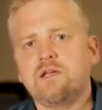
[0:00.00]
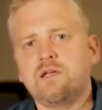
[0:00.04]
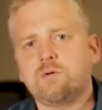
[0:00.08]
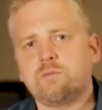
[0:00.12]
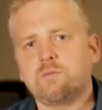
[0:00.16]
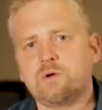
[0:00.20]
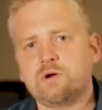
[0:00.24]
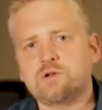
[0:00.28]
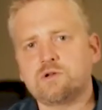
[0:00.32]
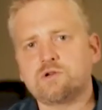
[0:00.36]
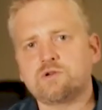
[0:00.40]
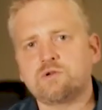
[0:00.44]

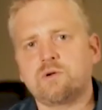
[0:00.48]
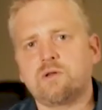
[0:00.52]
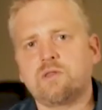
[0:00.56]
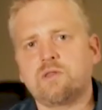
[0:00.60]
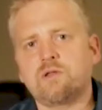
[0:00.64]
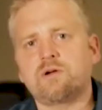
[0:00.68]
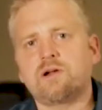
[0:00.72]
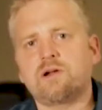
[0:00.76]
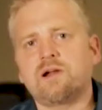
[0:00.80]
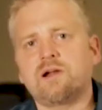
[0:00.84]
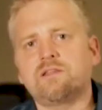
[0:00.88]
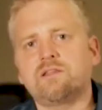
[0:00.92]
virtual
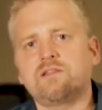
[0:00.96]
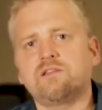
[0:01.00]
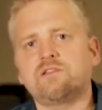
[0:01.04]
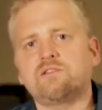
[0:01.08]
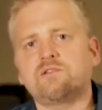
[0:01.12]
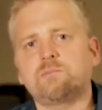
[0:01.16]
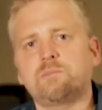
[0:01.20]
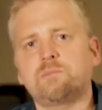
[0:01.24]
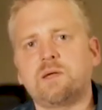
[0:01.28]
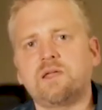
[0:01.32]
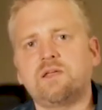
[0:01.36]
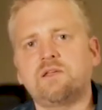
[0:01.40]
reality
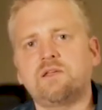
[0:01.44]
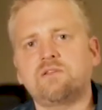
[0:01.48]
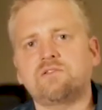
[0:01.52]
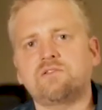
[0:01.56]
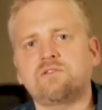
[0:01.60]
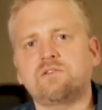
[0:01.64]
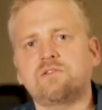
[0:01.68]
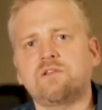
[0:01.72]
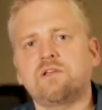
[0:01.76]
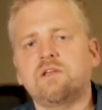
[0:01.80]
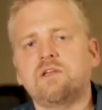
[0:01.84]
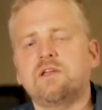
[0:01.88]

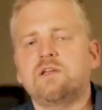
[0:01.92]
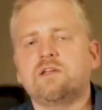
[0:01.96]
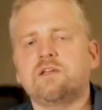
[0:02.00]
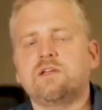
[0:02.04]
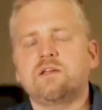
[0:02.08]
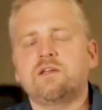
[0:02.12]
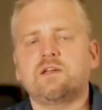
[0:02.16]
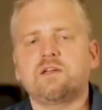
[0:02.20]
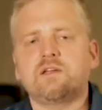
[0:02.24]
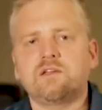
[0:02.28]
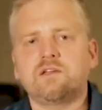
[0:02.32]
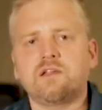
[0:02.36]
space
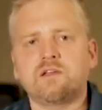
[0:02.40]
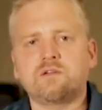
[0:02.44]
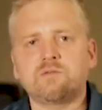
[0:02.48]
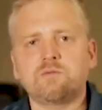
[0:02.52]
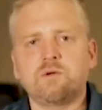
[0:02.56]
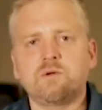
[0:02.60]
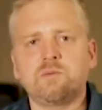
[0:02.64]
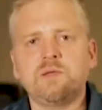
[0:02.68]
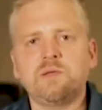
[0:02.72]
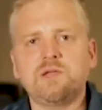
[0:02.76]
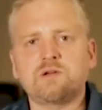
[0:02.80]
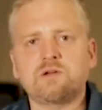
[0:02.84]
that
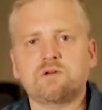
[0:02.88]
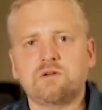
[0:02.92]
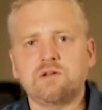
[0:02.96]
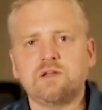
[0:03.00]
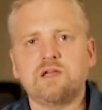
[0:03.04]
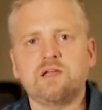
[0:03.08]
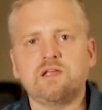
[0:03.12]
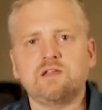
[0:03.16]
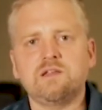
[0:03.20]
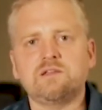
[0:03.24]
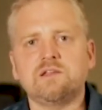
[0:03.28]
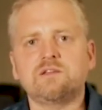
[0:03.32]
will be
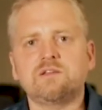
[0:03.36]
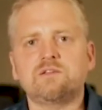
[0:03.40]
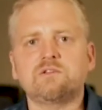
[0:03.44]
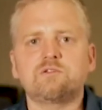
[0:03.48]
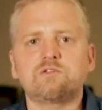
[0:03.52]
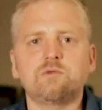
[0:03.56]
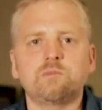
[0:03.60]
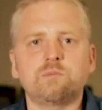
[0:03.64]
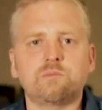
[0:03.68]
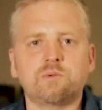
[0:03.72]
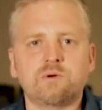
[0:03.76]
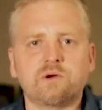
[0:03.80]
created
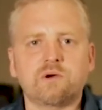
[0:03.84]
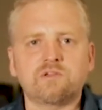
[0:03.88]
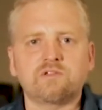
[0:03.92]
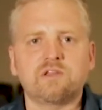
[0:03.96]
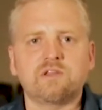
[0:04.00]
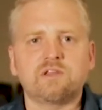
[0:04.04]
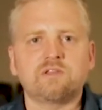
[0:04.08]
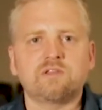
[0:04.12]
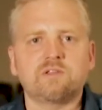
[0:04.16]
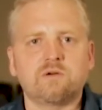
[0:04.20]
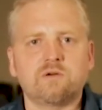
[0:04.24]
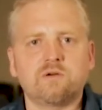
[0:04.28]
to
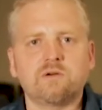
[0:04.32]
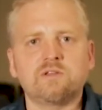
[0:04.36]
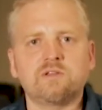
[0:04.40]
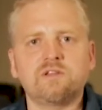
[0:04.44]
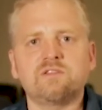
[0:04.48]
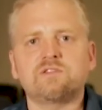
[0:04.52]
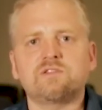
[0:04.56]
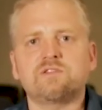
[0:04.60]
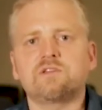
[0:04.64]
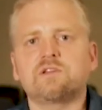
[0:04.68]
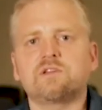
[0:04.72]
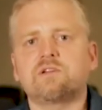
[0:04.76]
present all
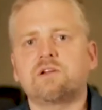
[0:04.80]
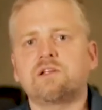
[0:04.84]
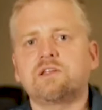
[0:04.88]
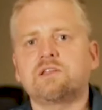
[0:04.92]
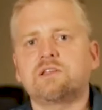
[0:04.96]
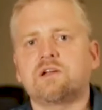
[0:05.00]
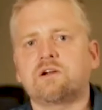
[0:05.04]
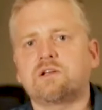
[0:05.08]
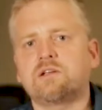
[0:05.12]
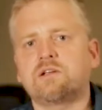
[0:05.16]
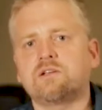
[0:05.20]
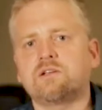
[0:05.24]
these great
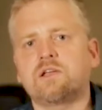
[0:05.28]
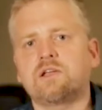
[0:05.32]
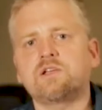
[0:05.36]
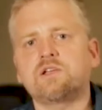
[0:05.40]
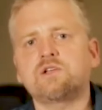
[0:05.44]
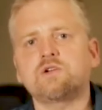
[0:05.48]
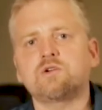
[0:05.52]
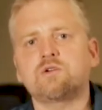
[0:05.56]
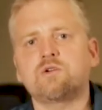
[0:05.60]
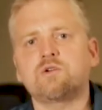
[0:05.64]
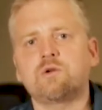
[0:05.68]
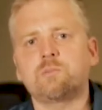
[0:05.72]

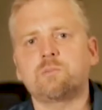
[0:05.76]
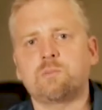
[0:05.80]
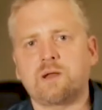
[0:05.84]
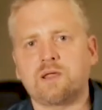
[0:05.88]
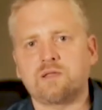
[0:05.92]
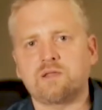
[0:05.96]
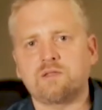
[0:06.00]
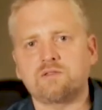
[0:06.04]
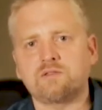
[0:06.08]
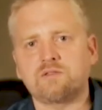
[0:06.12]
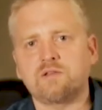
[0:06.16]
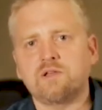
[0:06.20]
architectural
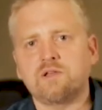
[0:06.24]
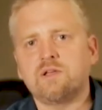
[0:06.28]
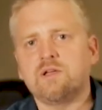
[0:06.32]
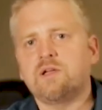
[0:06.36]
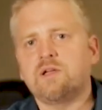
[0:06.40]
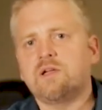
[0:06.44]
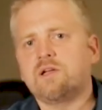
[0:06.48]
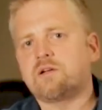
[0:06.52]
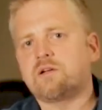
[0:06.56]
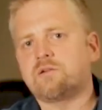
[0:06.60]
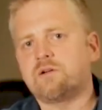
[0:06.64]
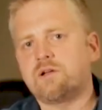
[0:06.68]
plans
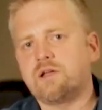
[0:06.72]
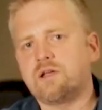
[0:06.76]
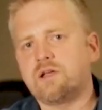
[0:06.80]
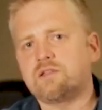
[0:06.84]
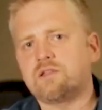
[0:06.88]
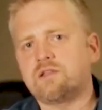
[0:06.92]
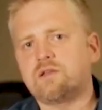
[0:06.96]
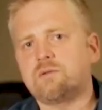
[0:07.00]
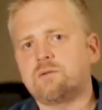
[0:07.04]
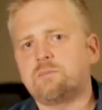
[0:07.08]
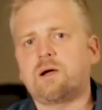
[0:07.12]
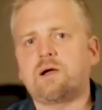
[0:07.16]

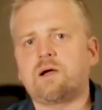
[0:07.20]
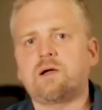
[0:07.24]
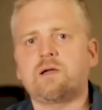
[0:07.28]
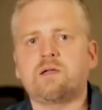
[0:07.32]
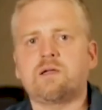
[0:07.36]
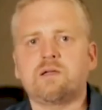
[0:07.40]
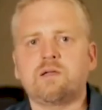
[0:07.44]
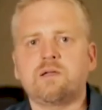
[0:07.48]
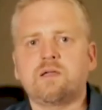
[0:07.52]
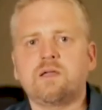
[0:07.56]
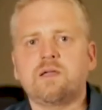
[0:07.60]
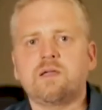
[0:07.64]
created
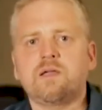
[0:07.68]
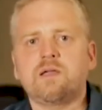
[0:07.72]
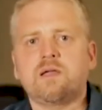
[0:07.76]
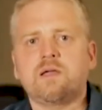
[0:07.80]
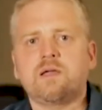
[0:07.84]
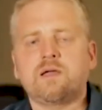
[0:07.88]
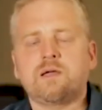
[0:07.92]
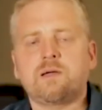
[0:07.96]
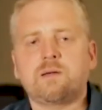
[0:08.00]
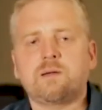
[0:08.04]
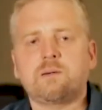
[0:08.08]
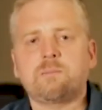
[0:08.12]
by
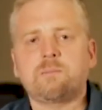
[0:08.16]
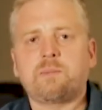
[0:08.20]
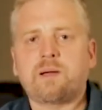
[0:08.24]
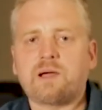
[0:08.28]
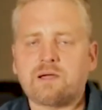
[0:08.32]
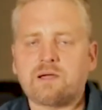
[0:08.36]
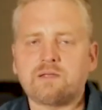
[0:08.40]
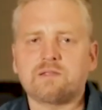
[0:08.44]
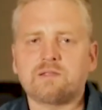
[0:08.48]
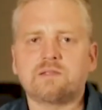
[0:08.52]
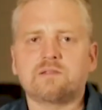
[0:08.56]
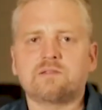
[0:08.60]

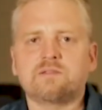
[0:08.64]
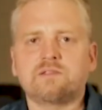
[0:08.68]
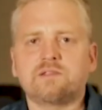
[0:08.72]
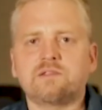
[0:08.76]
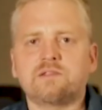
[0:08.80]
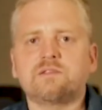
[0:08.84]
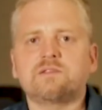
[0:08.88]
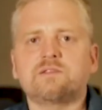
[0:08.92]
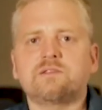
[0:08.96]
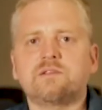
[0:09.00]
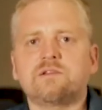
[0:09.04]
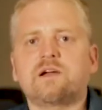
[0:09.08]

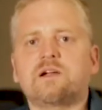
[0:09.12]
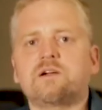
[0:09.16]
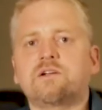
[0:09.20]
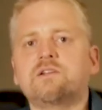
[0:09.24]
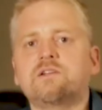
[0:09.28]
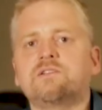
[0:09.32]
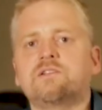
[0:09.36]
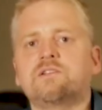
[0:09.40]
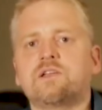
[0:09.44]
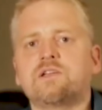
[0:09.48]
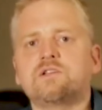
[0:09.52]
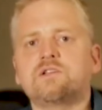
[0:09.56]
the
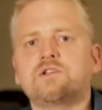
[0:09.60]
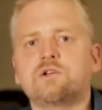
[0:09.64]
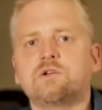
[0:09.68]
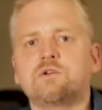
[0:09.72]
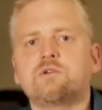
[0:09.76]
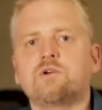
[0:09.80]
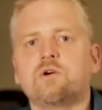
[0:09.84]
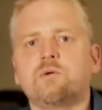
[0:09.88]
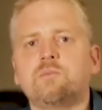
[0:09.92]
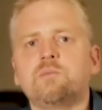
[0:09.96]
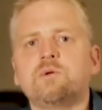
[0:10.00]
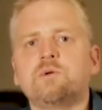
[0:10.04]

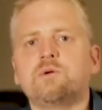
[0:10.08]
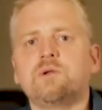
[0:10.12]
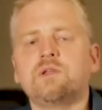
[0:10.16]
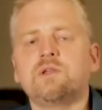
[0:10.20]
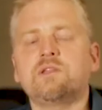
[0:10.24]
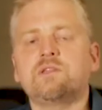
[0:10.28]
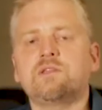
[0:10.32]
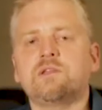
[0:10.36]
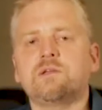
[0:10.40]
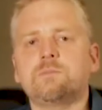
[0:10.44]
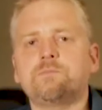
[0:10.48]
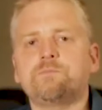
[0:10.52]
architectural
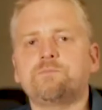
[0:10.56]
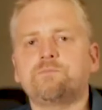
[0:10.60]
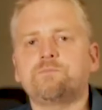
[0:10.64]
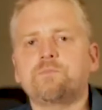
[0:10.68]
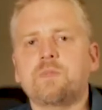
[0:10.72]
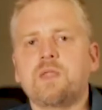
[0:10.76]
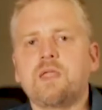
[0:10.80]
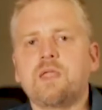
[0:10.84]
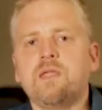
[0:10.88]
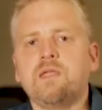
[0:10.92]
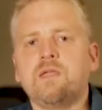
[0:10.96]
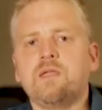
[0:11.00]
community.
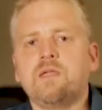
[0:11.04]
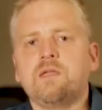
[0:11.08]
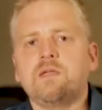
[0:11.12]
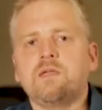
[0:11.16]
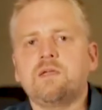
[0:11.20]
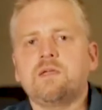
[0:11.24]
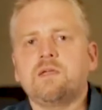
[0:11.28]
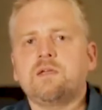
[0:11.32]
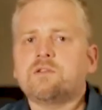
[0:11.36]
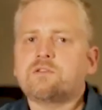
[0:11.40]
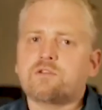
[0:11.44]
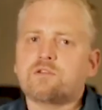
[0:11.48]

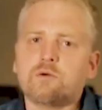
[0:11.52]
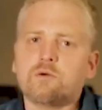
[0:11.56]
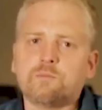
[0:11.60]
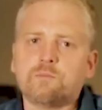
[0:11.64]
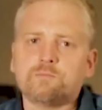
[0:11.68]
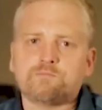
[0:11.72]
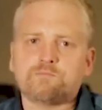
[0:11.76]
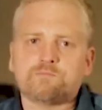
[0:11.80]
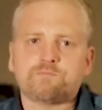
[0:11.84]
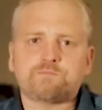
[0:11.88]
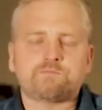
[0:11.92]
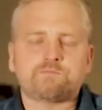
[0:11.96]
So